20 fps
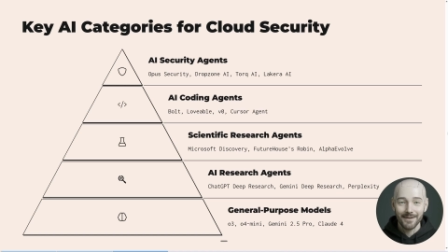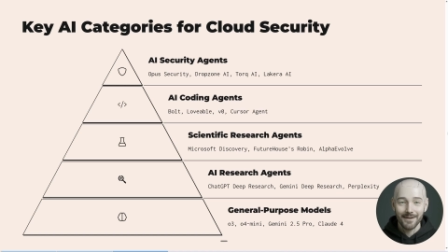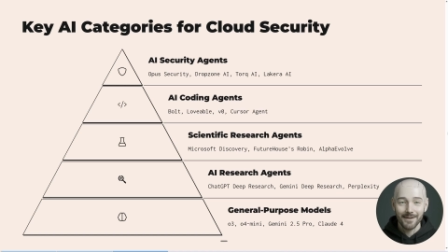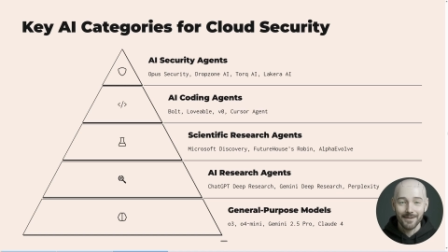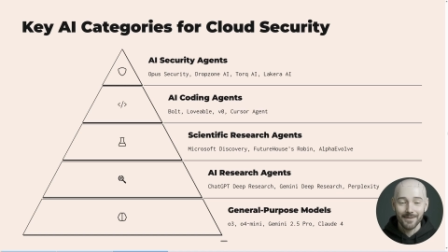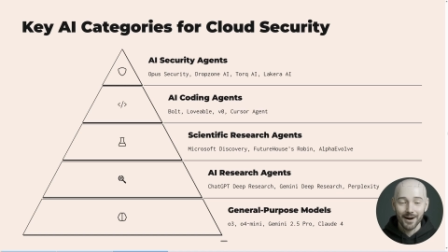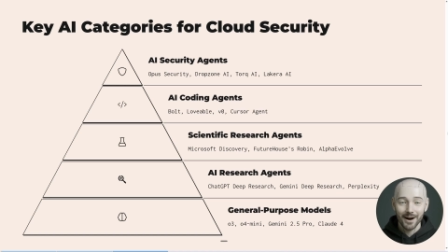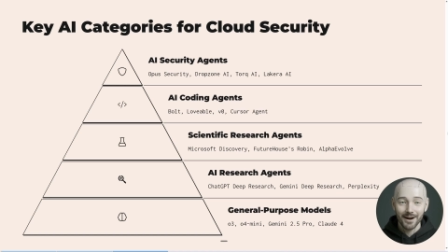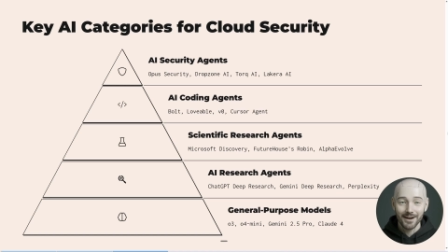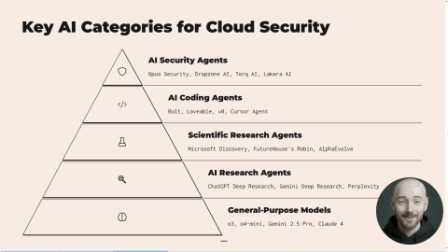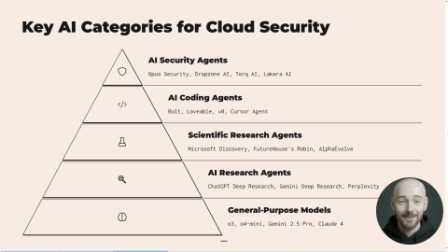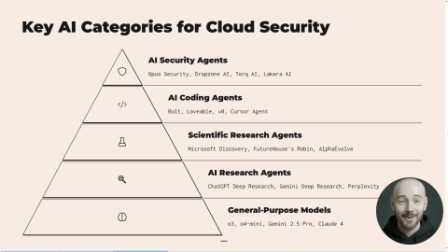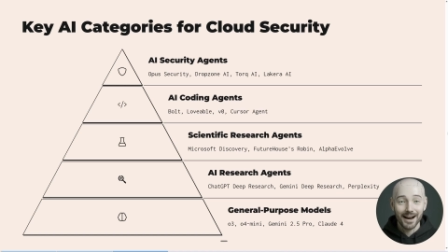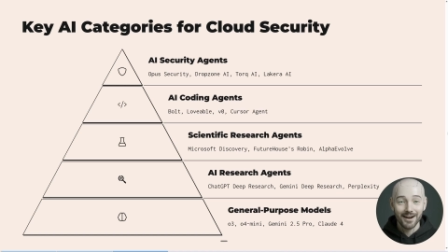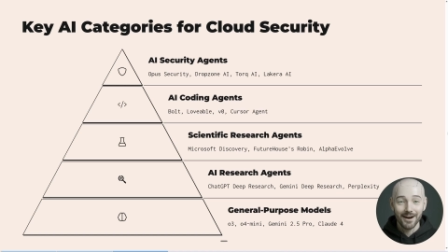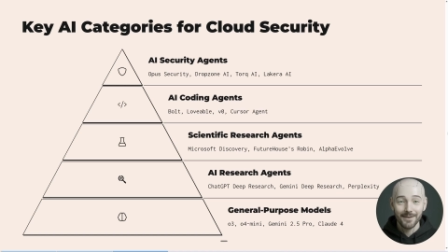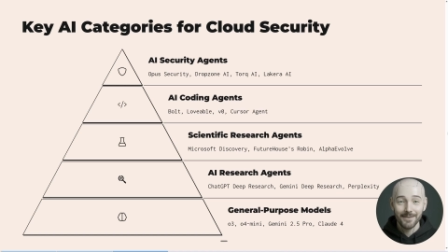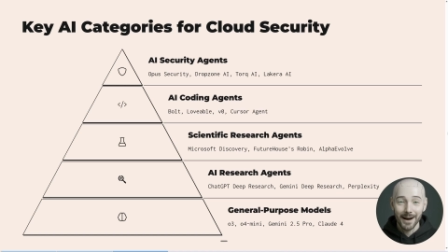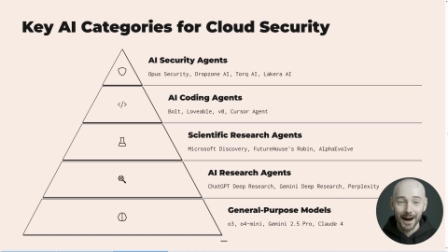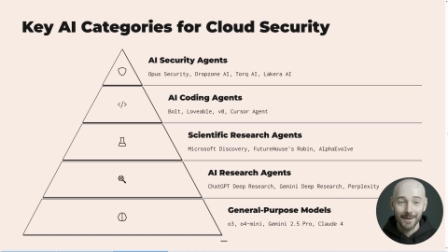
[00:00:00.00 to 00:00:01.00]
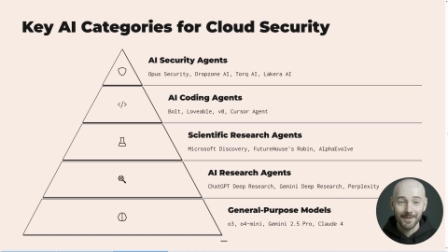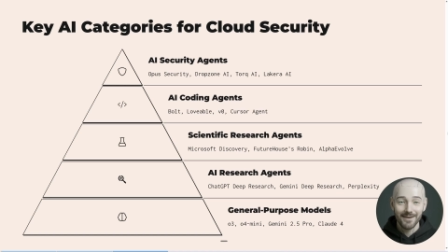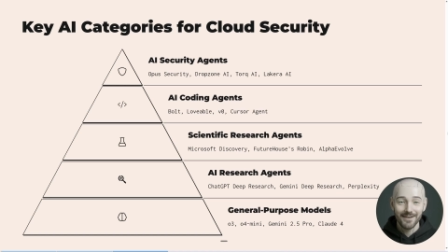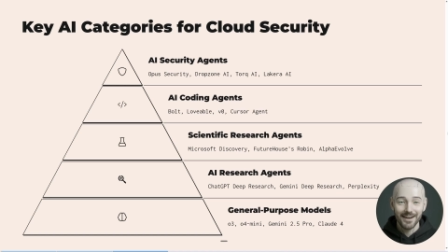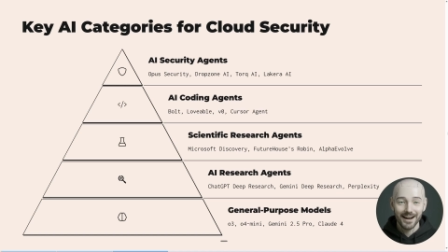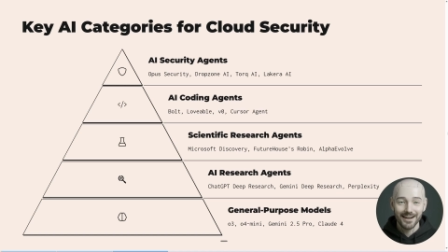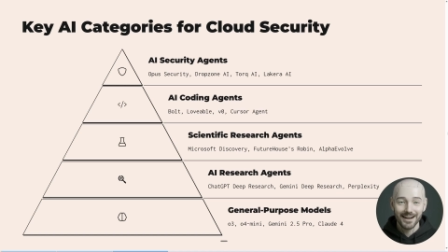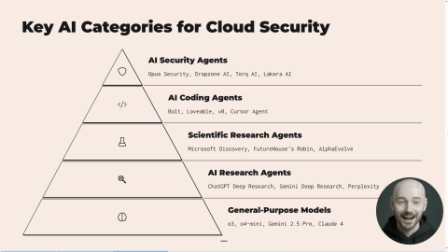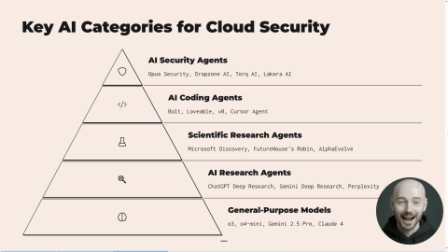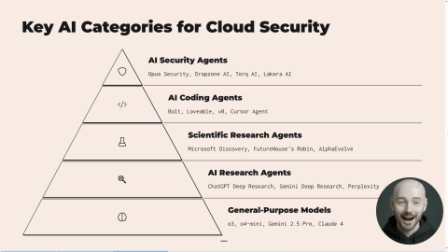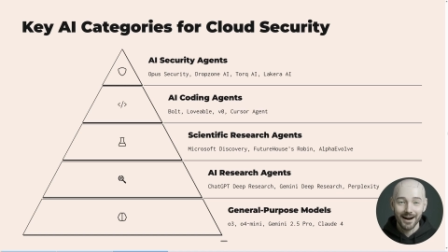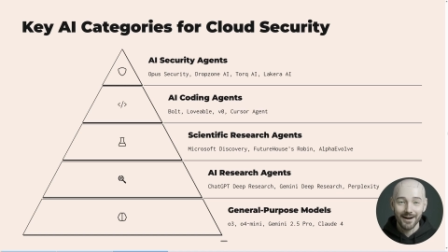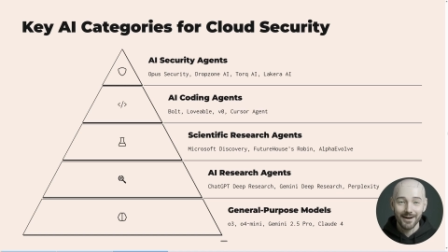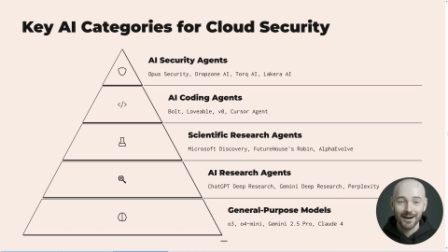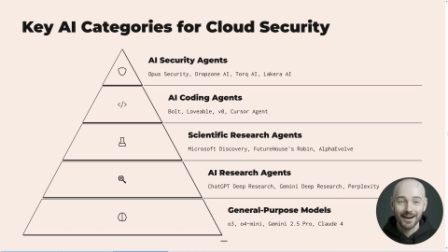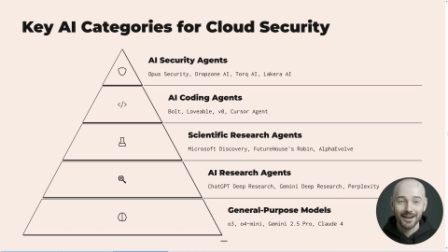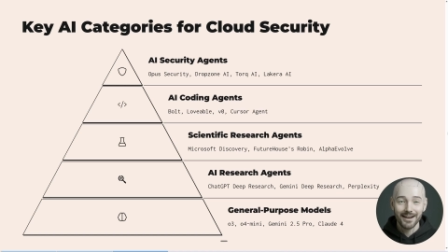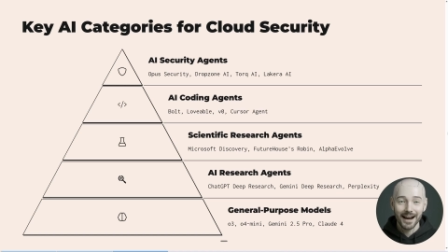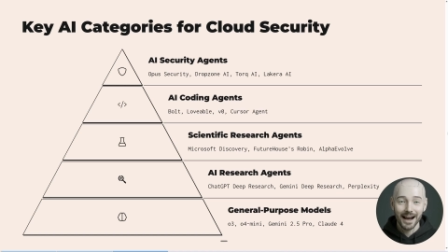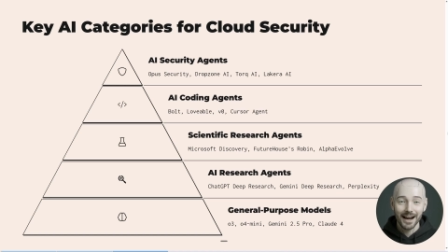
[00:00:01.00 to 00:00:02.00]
Build a mental map of these categories